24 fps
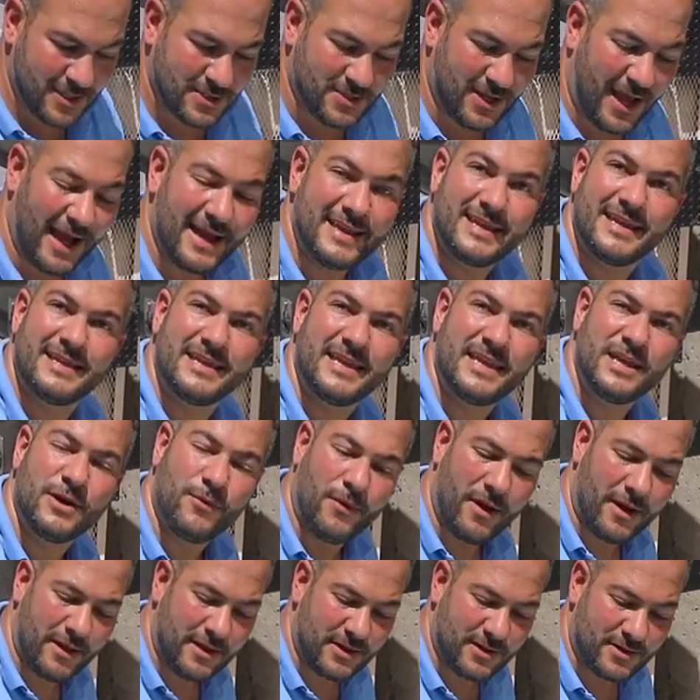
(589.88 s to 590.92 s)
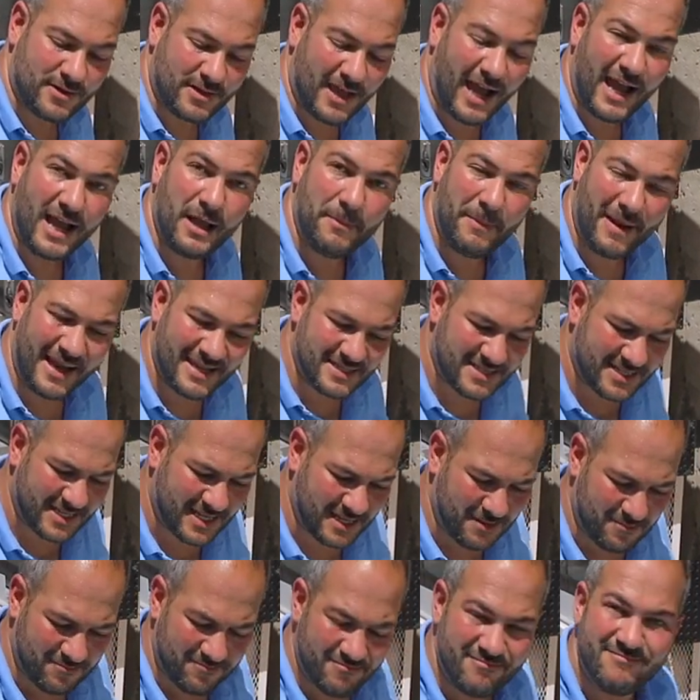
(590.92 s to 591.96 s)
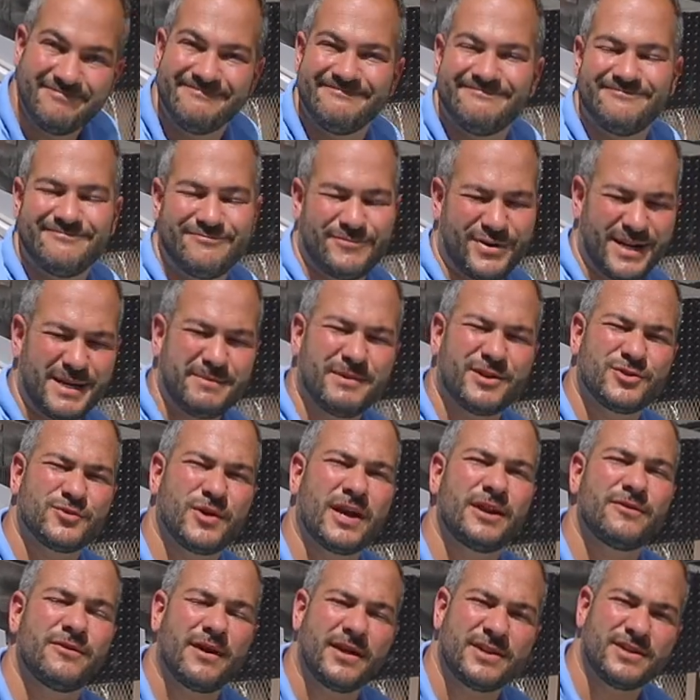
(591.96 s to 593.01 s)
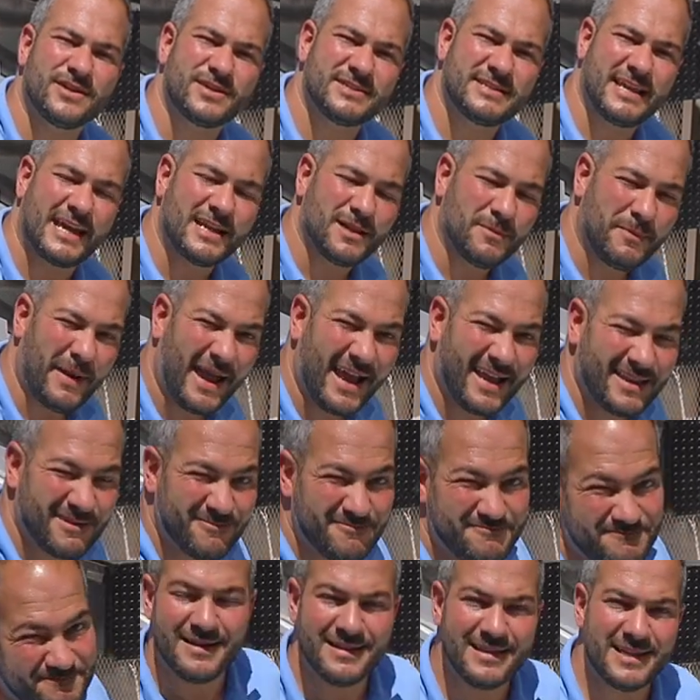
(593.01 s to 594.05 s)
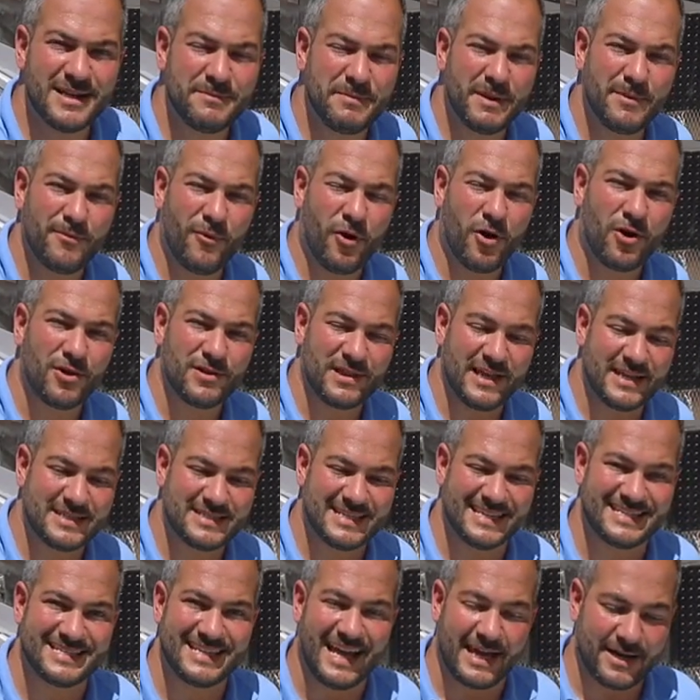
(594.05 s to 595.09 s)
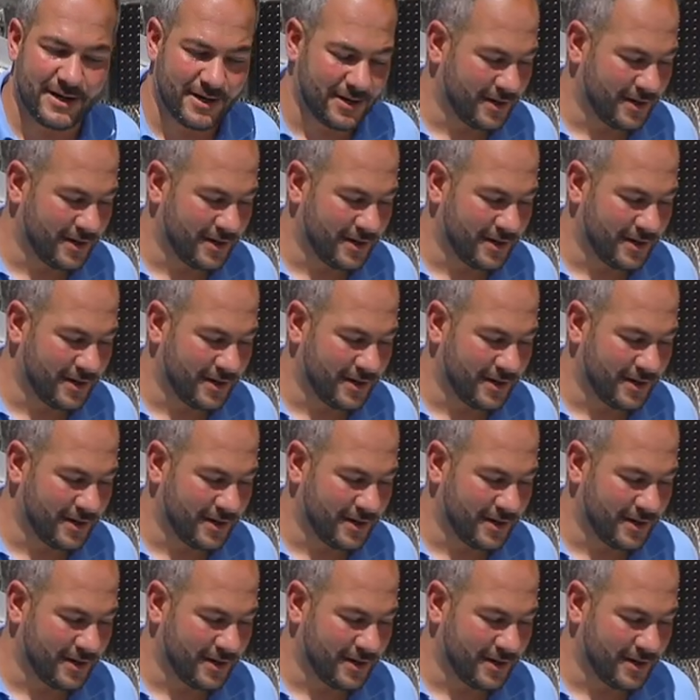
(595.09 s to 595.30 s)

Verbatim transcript: So ideally you want your tile pans to come pretty much right around your saddle pan. A little bit more or less does not